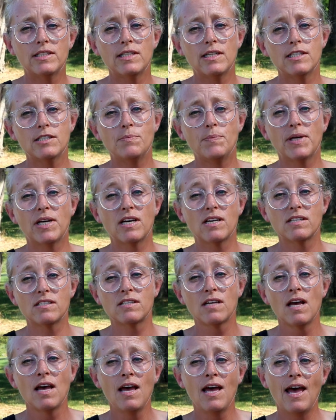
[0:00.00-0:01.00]
weed seeds
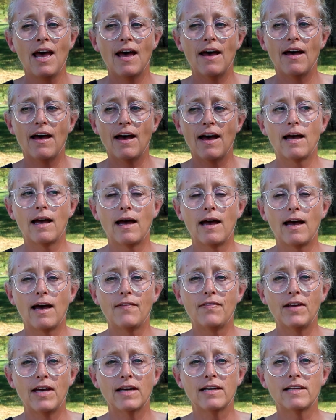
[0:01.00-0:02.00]
because
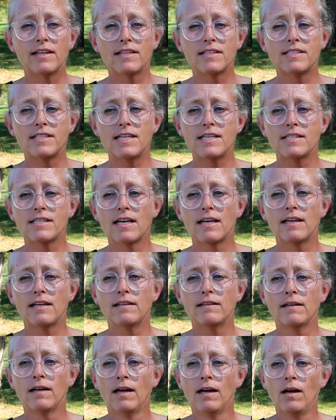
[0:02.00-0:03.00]
at the end of the
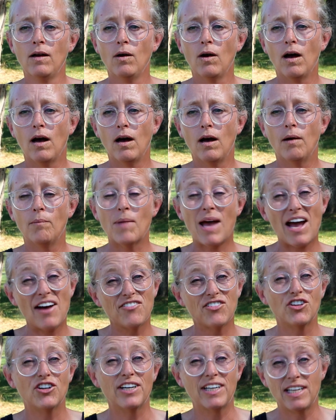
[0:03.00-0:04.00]
season,
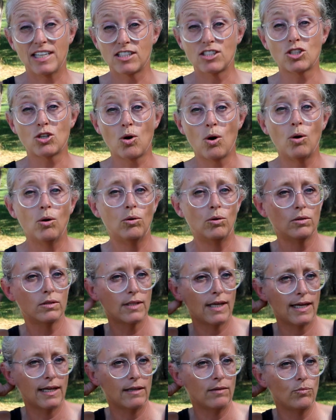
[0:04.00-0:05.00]
after it gets
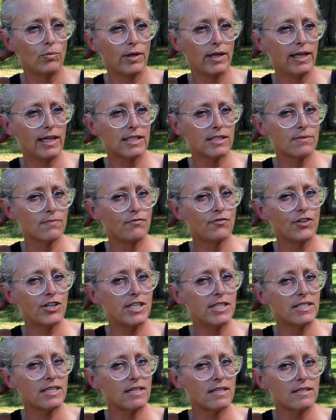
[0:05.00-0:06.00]
cold and we get some
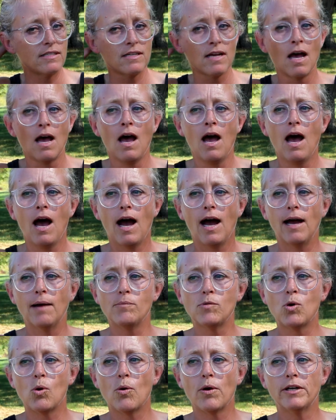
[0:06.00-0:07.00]
freezes,
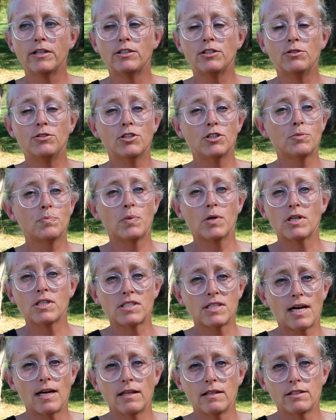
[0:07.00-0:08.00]
I'm going to just put
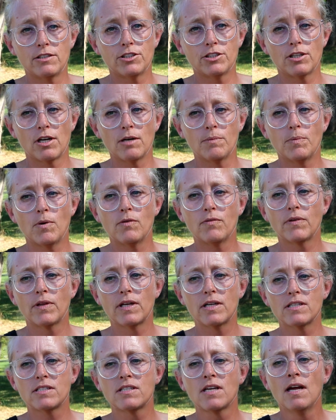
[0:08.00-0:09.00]
a silage tarp
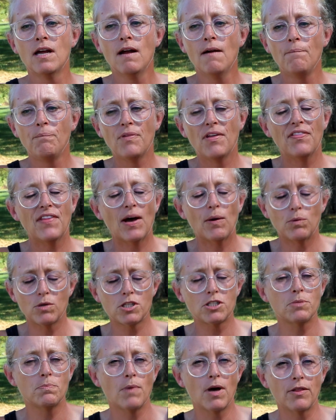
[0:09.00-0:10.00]
over this. And that
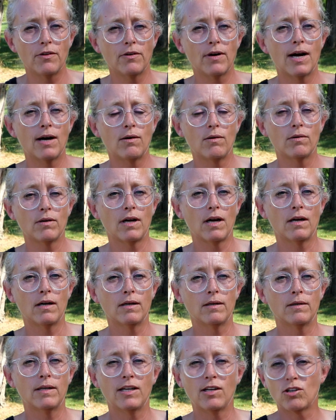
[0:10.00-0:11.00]
will smother out.
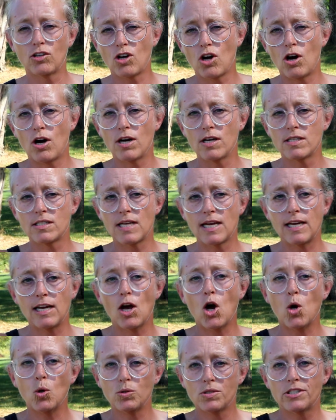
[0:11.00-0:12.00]
It'll cause
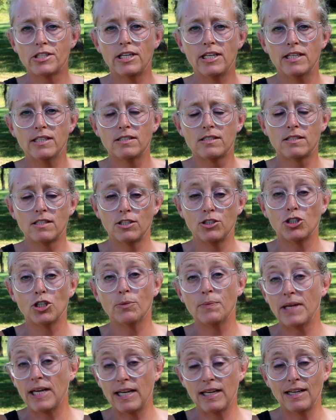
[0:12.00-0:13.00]
any oat seeds to
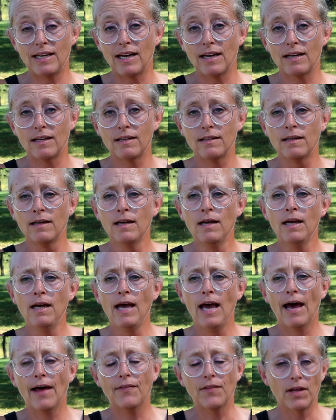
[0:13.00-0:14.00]
germinate again
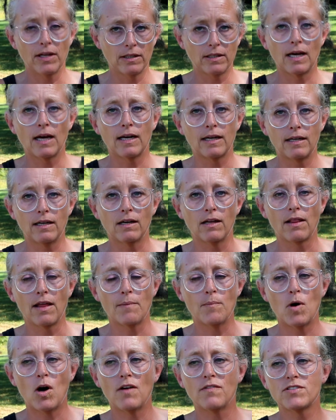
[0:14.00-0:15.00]
and then kind of kill
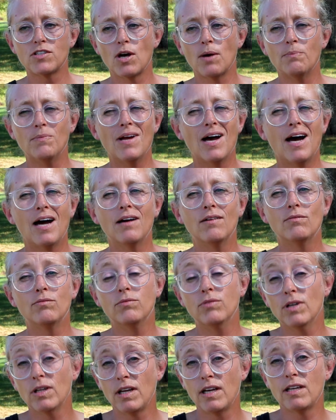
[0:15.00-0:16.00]
them off. So I'm not
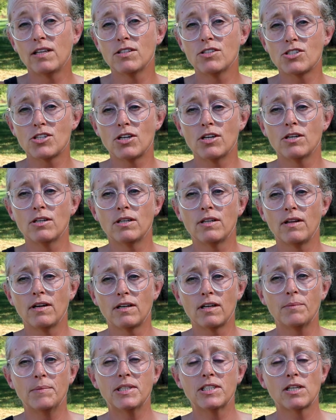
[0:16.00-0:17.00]
really concerned.
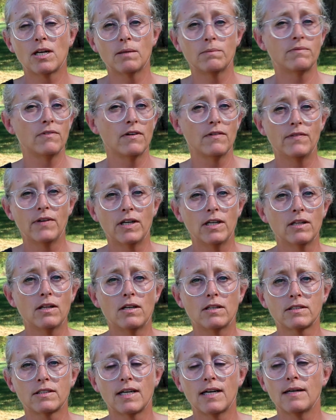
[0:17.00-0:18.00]
They're going to be tarp for a very
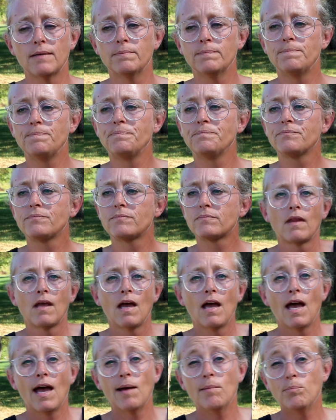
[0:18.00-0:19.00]
long time.
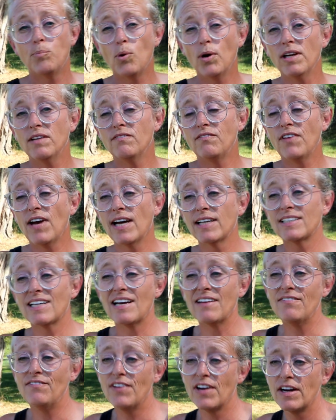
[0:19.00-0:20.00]
And point in fact,
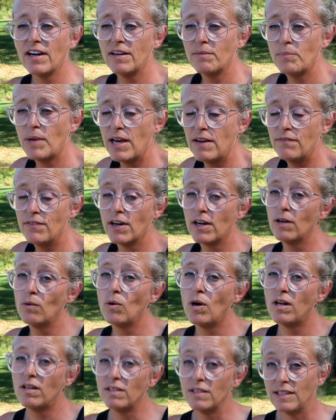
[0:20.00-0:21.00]
I may very
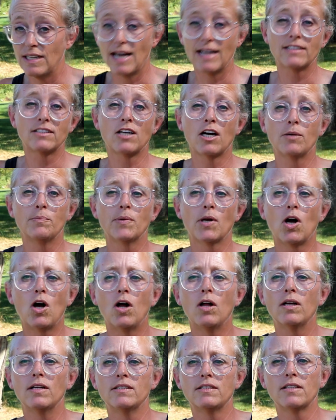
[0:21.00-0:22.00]
well not tarp at
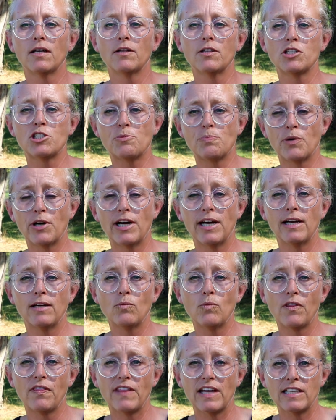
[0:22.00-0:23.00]
all until the
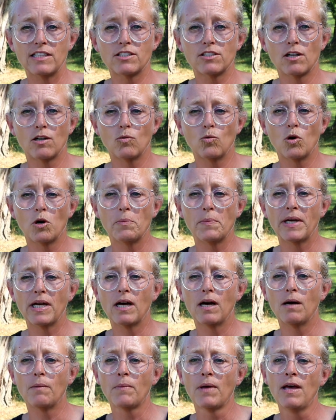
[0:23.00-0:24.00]
spring when things start
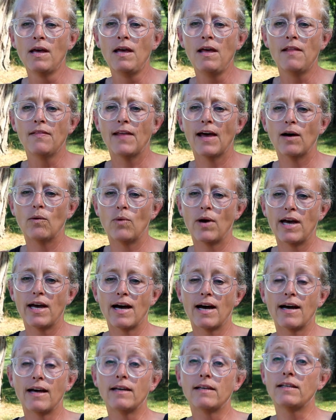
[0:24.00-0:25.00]
warming up. That
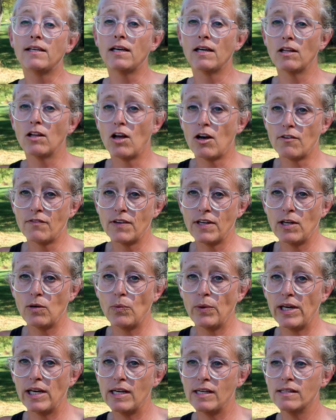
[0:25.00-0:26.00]
way I kill off
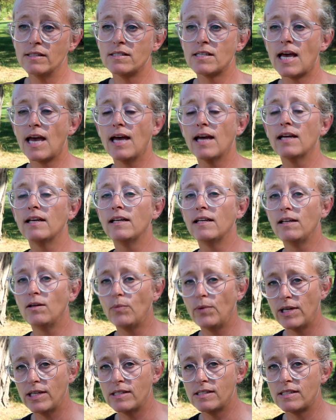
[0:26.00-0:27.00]
any weeds and
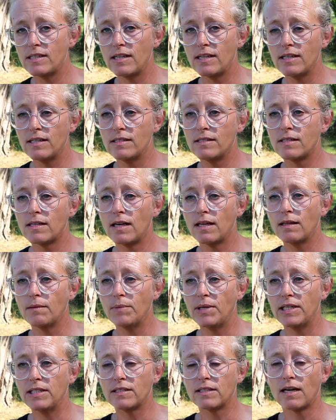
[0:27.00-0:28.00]
any weed seeds in
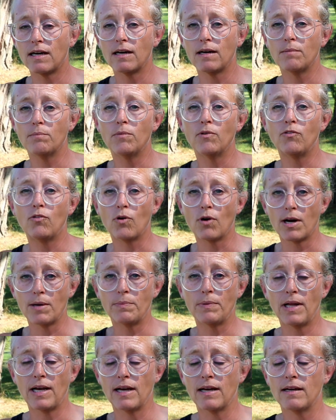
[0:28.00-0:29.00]
the meantime before
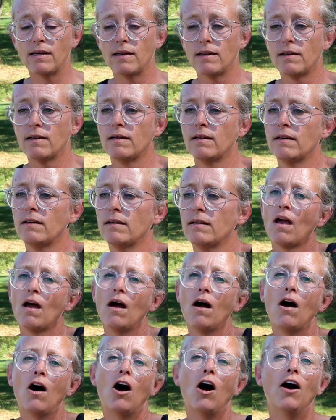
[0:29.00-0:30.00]
I plant.
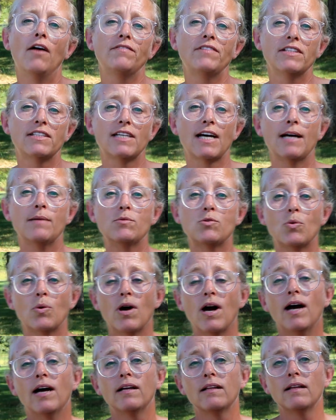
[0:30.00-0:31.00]
Oftentimes
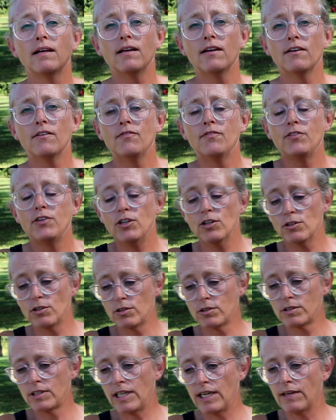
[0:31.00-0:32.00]
where I live,
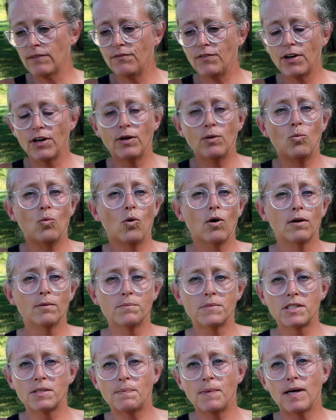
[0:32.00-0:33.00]
you'll get very
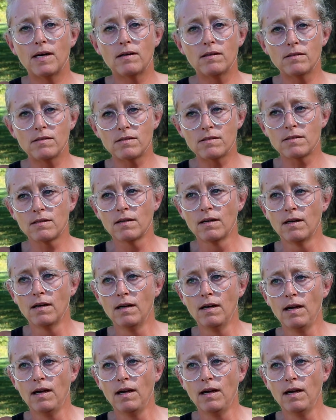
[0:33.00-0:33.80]
warm spells,